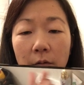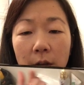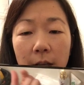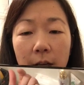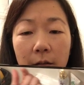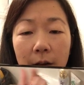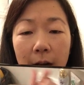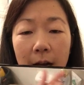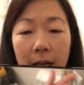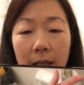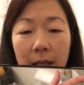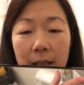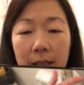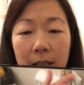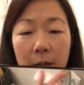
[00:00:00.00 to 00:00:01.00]
really
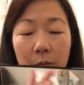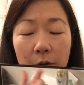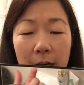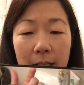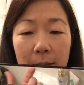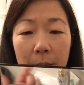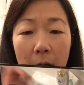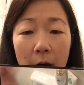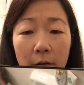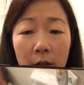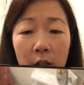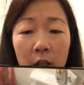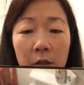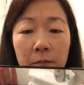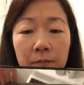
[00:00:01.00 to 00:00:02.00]
great. It's the pressed
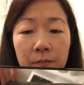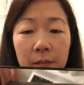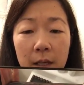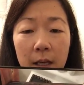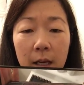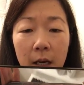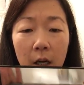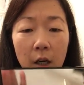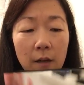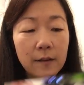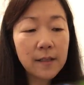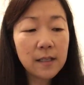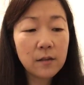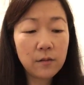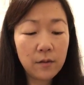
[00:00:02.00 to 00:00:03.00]
powder here.
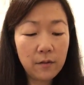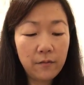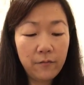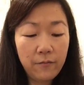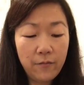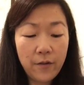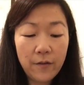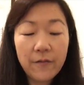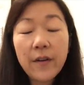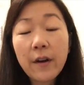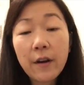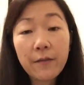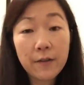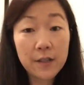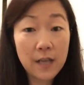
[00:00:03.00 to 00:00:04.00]
This is the
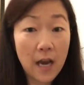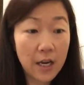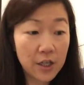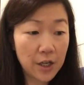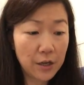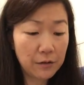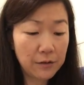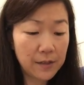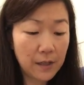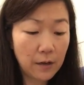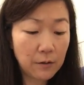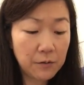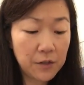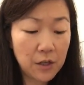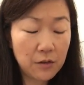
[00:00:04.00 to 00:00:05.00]
very first eyeshadows that
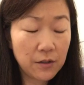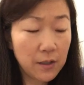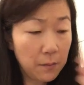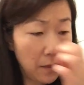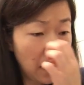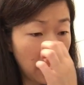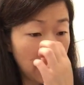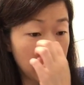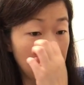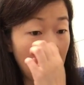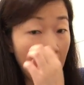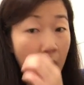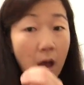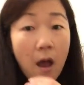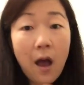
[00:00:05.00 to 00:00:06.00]
I was using because
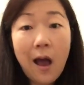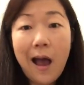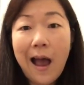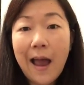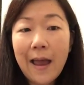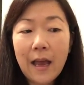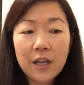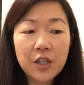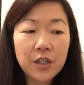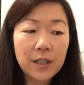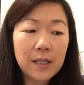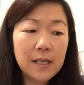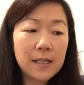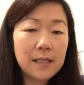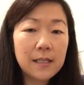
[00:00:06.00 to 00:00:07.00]
I
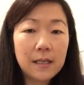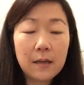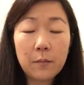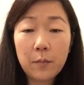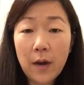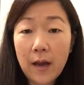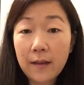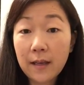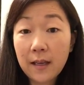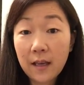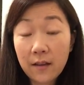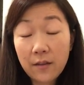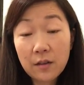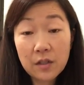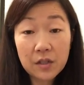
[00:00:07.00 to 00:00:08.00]
actually didn't buy the
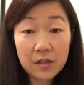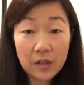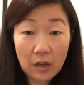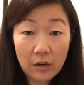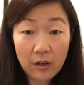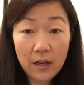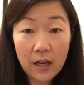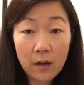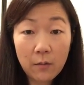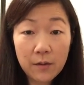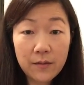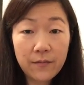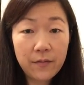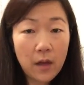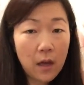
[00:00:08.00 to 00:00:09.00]
kit. There's a starter kit
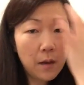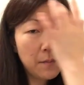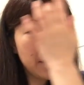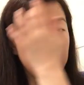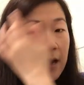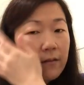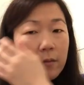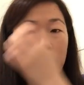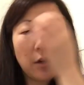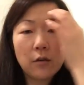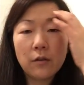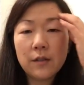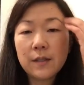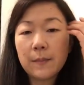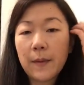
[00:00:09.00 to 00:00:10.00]
with um, Savvy
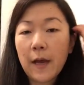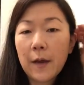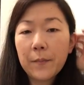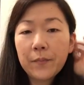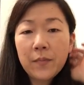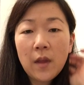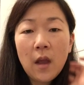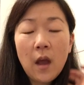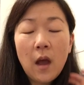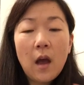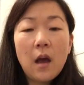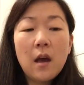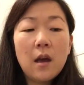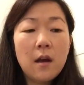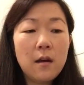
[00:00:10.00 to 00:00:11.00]
Minerals, but
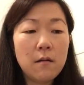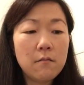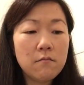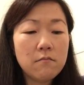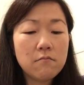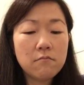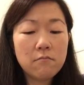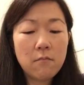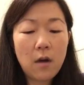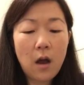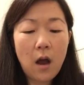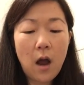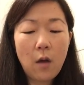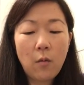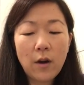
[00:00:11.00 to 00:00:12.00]
um,
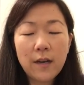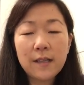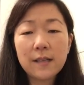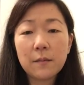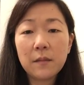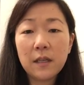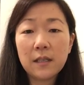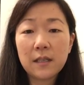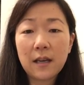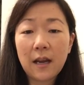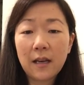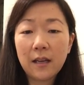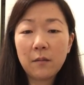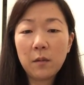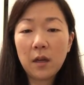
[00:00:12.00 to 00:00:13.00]
I wanted something to
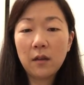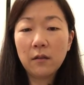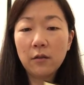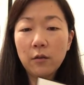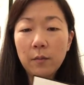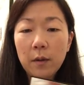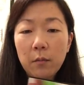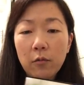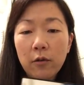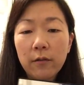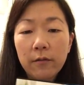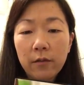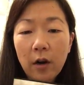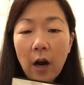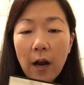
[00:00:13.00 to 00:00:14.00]
kind of give me a little bit
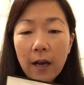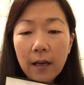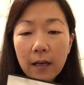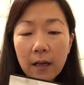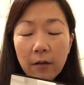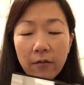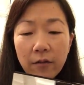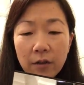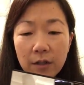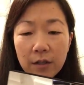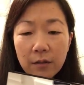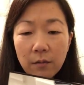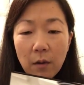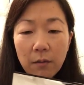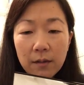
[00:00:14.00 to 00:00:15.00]
more variety
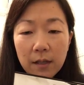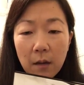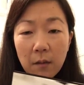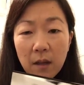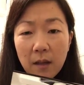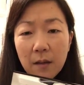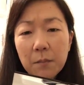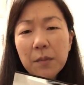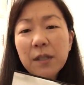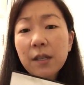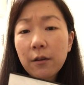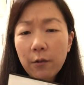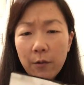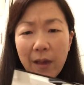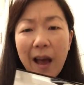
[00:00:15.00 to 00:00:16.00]
versus what was coming,
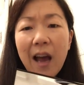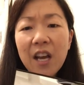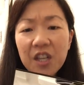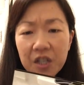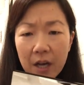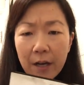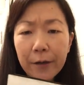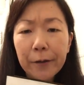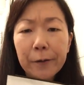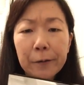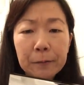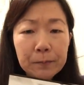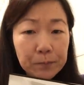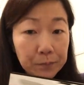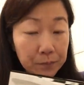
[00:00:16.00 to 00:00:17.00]
particularly with the
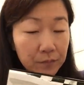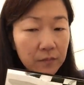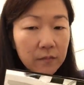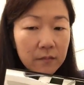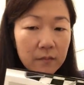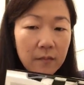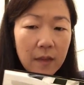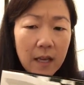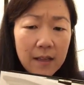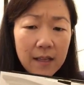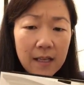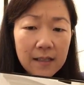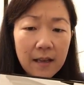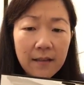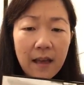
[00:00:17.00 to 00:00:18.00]
eyeshadow and
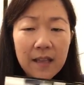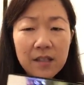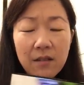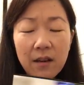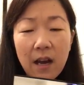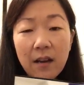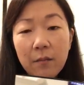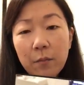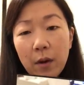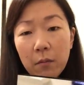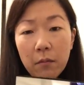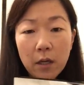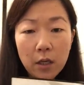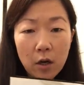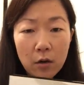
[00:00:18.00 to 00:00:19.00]
things like that. So I kind of
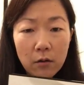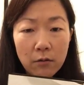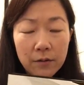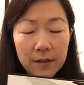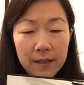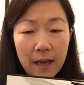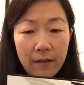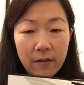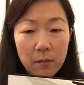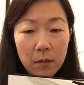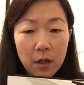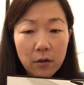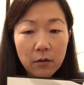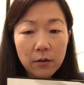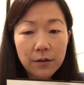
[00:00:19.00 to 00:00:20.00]
built my own Savvy
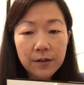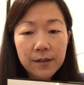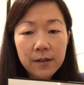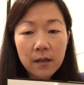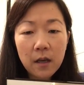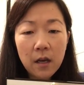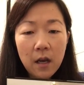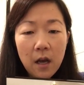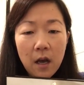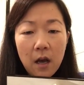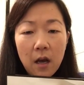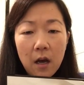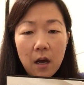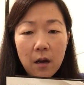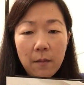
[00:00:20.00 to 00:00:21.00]
Minerals
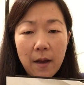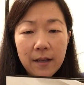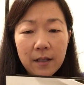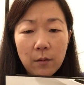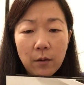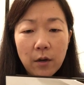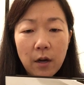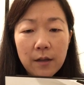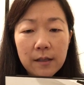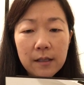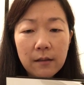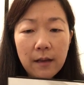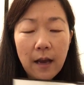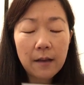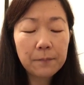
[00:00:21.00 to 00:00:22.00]
um, as I went on.
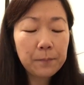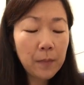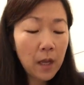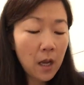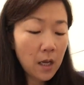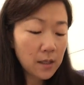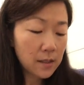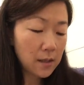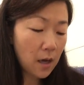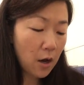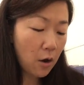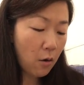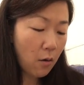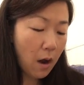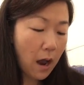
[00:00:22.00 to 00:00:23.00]
So yeah, so
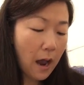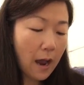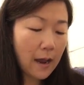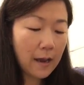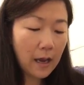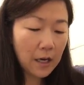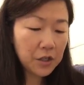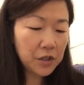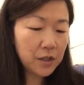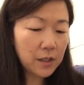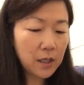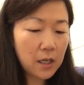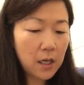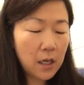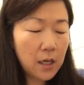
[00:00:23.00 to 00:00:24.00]
I
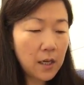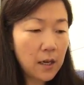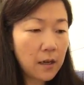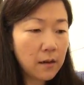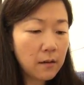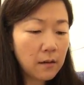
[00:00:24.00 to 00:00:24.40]
actually,